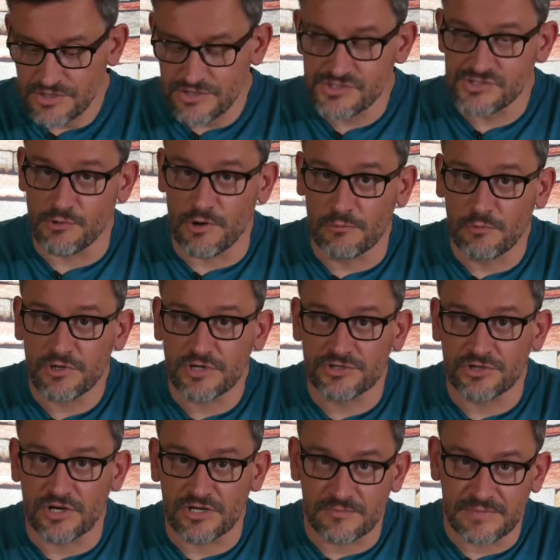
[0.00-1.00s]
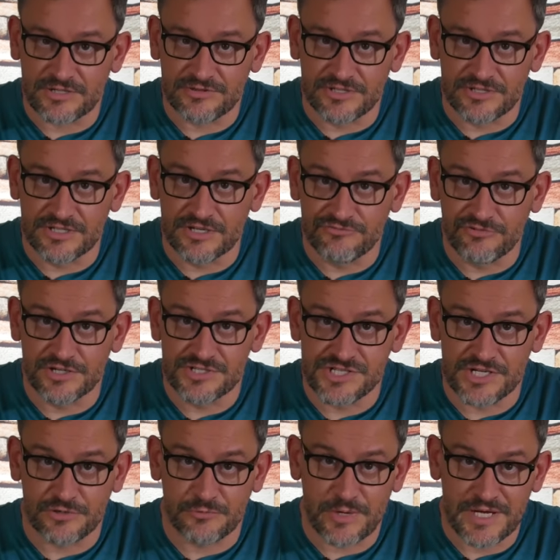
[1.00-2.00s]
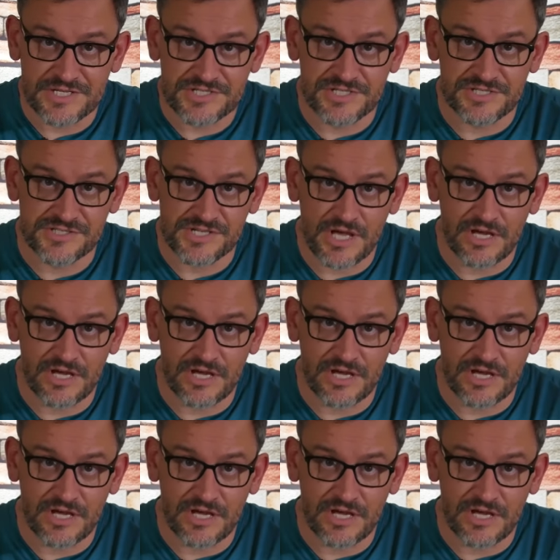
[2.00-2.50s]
So I want to talk about the different generations